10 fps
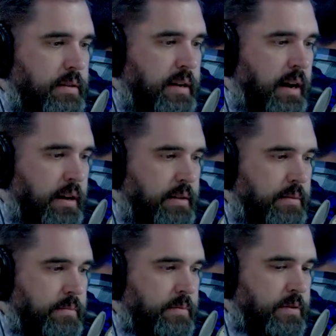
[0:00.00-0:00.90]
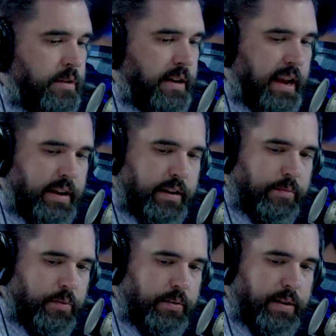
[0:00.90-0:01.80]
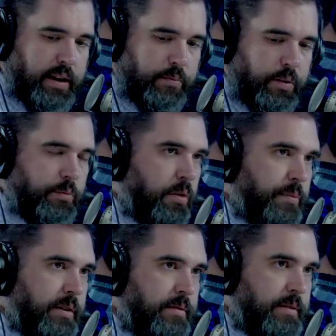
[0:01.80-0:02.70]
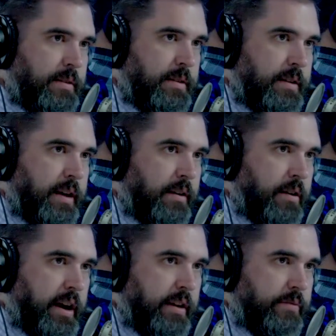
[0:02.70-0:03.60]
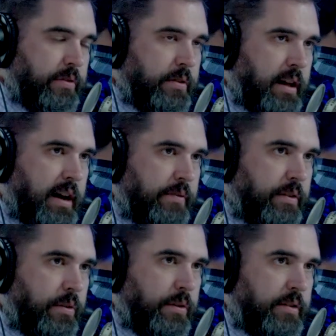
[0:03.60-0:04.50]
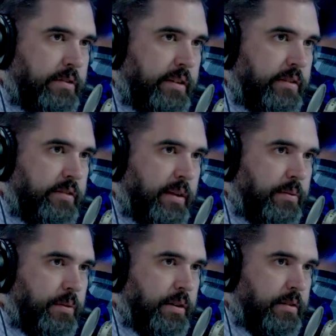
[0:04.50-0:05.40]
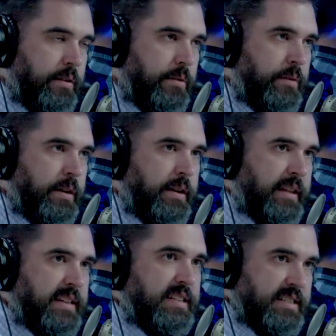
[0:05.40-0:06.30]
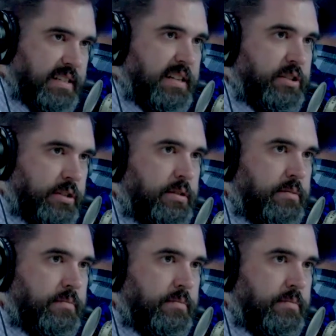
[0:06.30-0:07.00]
God created one man, one woman. He created them for life according to Genesis chapter 1 and 2. That's his intention.